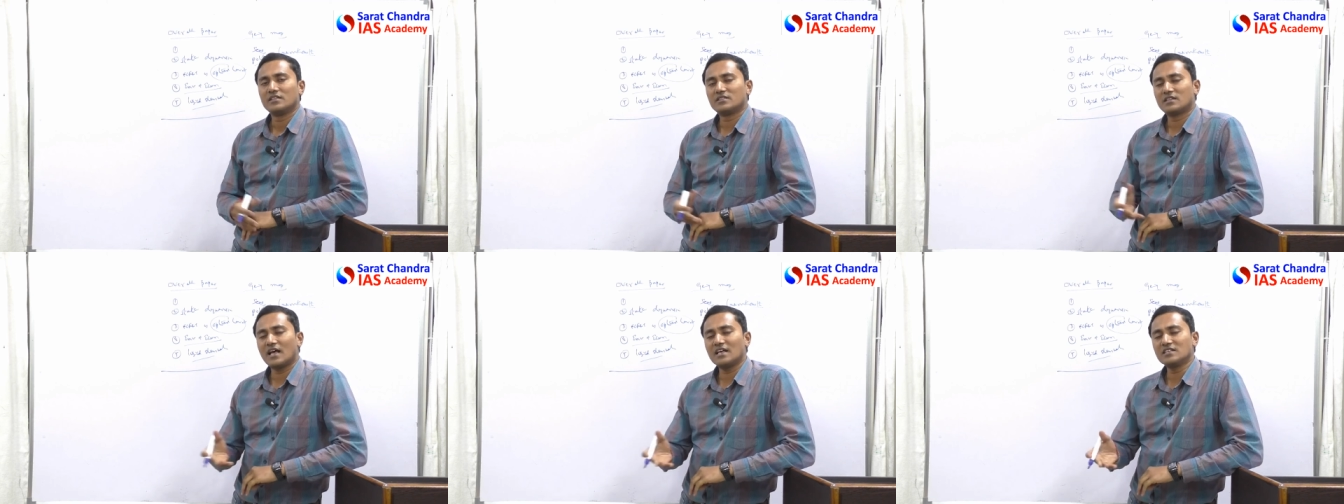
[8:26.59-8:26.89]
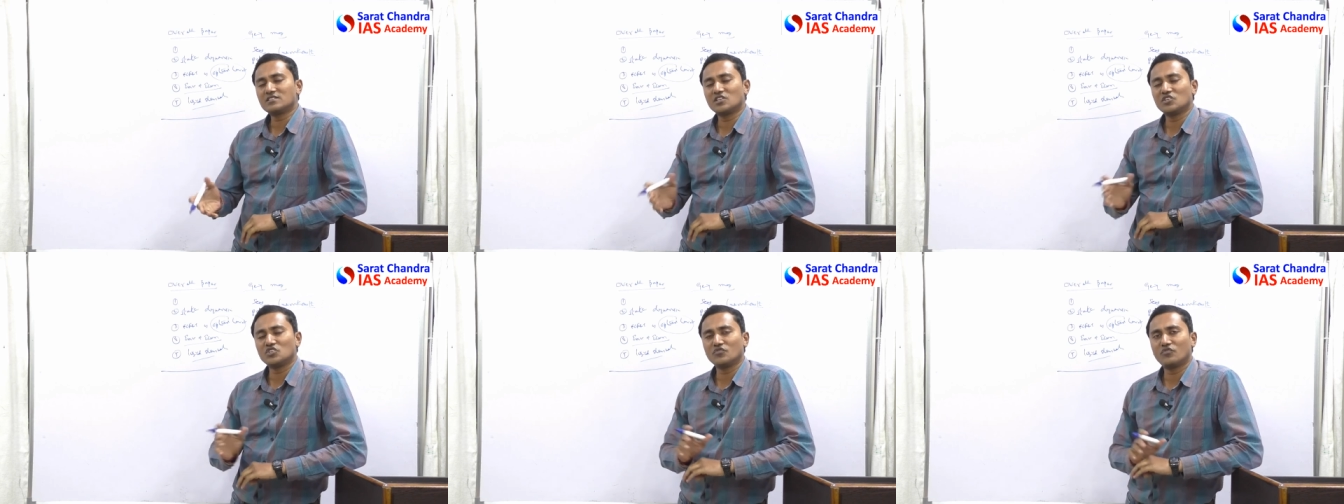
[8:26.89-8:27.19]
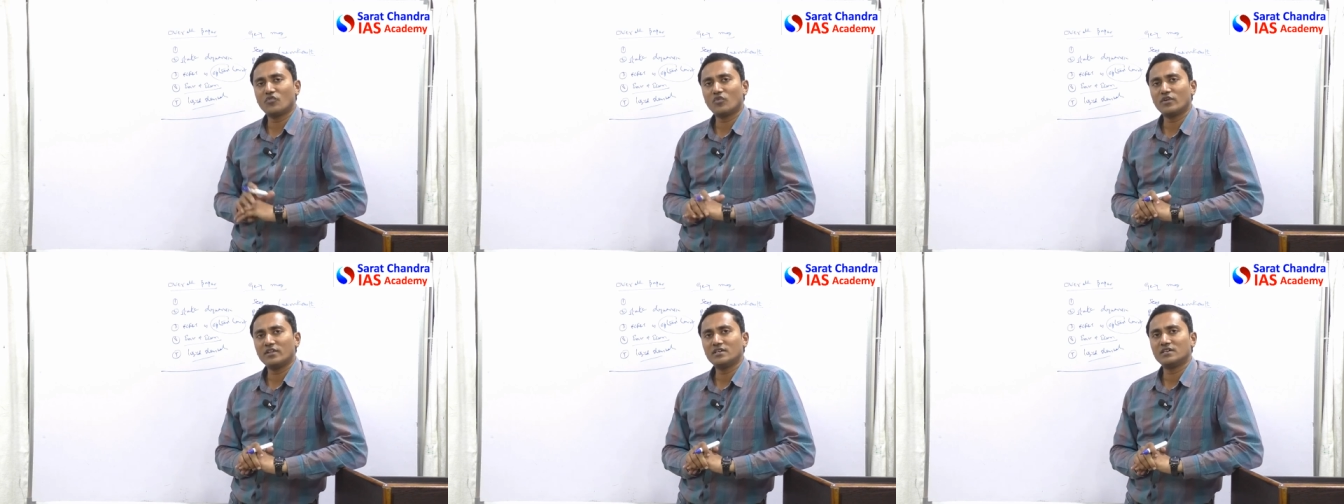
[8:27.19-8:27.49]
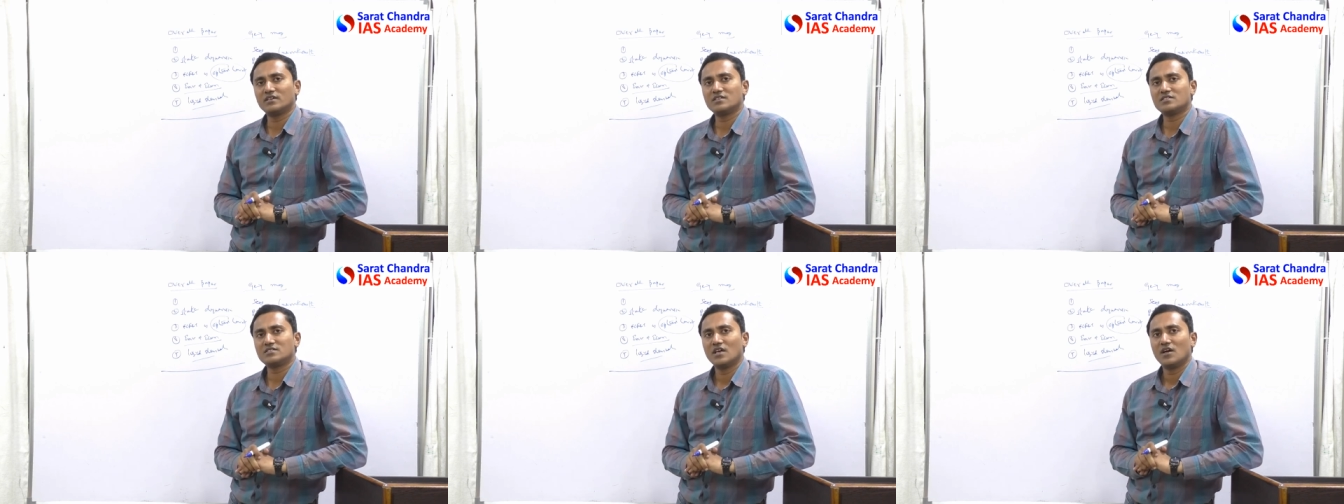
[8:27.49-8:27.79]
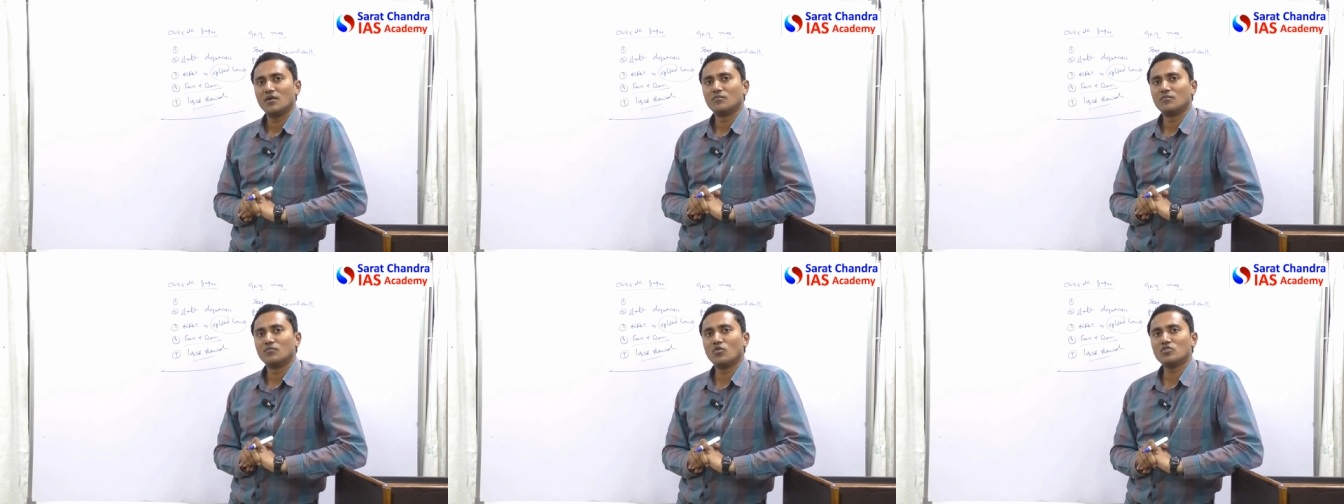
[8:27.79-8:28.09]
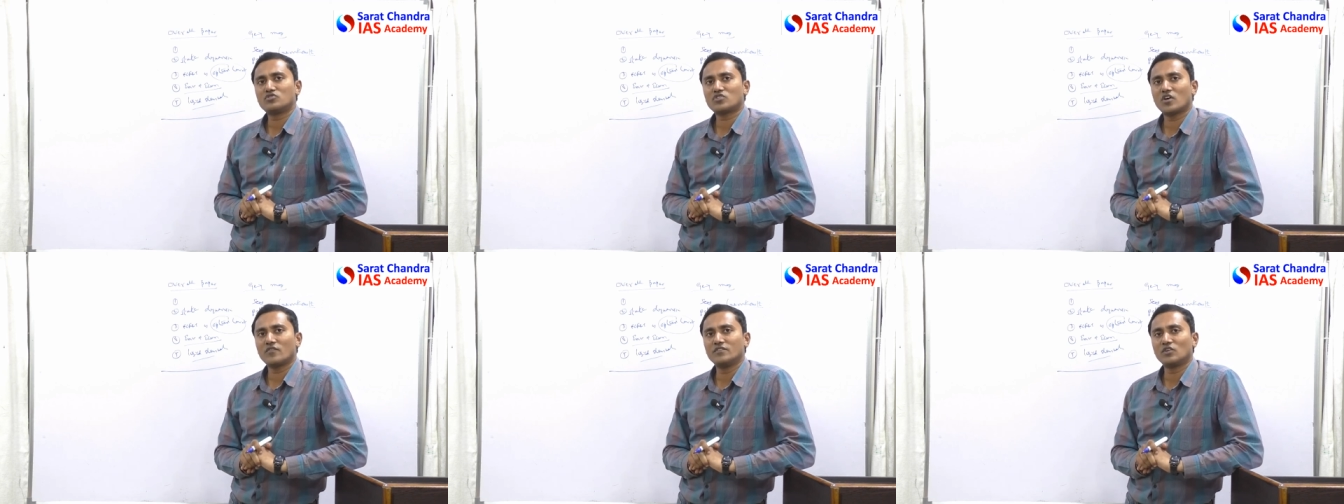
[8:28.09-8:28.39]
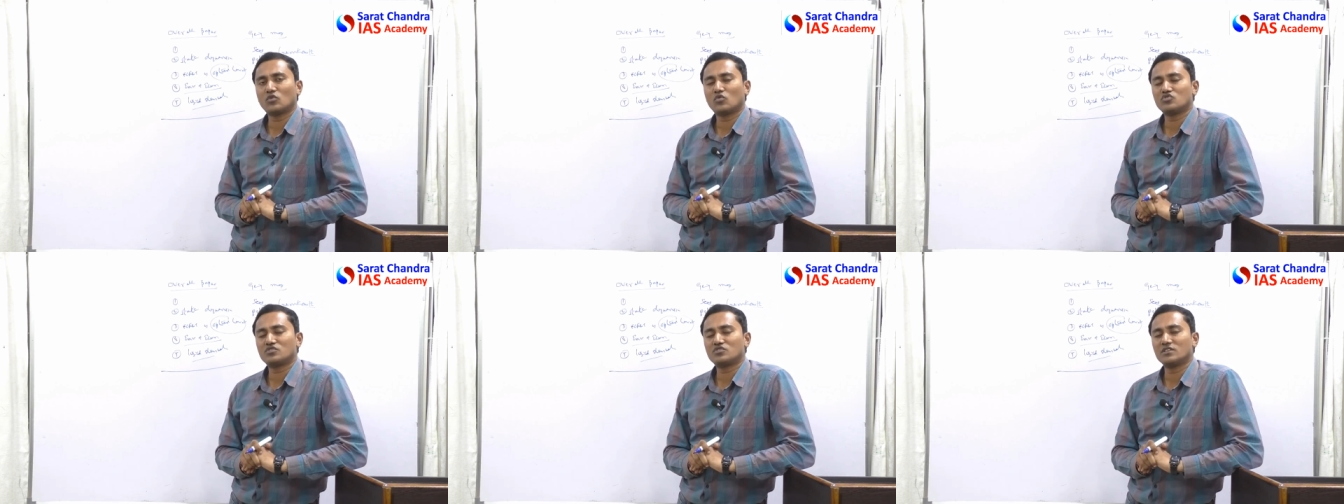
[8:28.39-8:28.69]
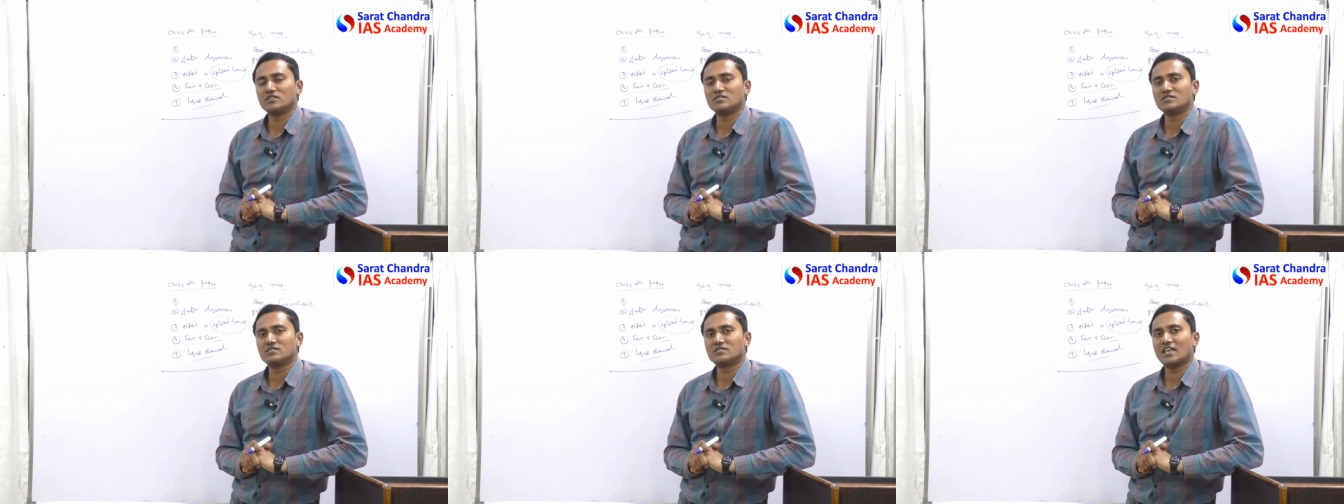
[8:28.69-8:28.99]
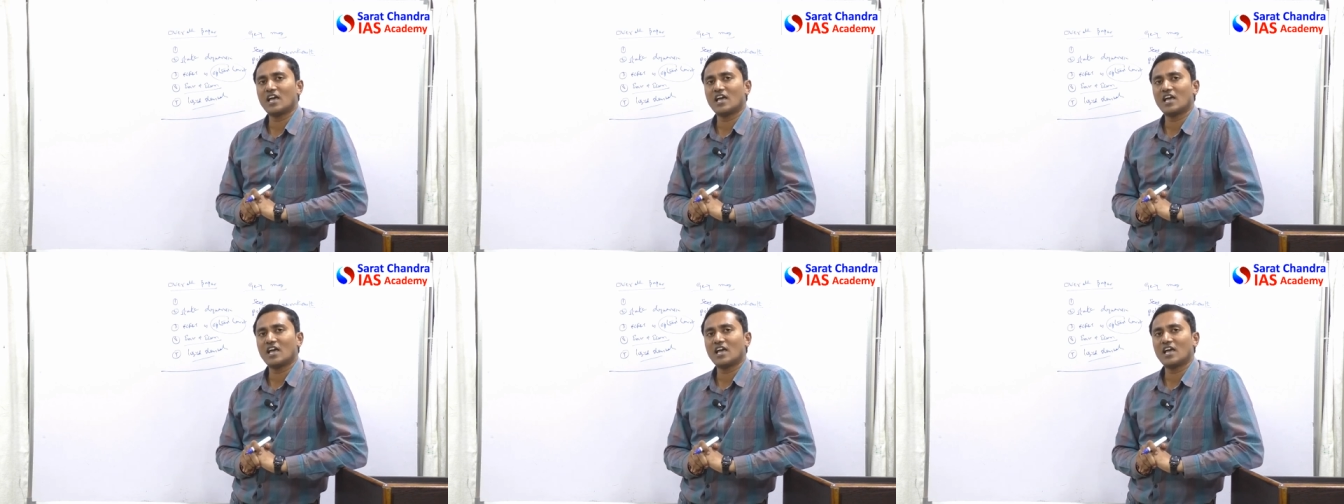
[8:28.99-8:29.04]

In the last 3 to 4 years, most of the questions